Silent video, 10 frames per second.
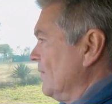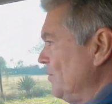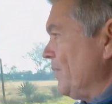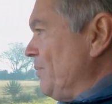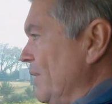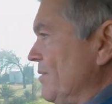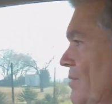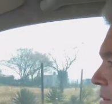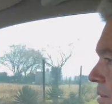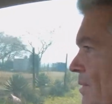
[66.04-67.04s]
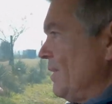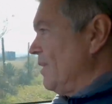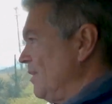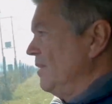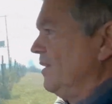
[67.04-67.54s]
they want to
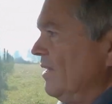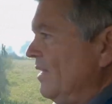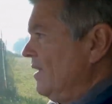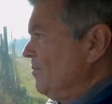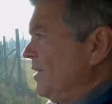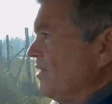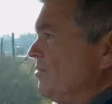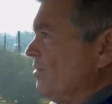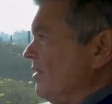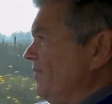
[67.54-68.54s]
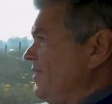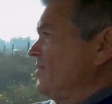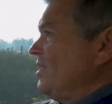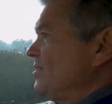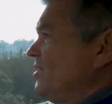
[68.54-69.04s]
uh, make sure if it's
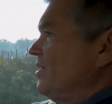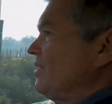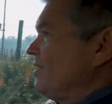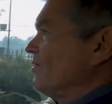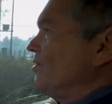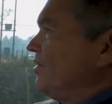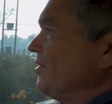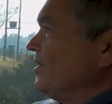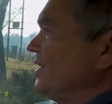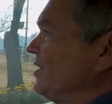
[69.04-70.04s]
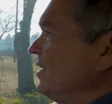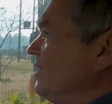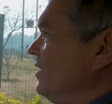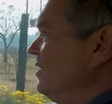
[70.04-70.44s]
outside in the garden that they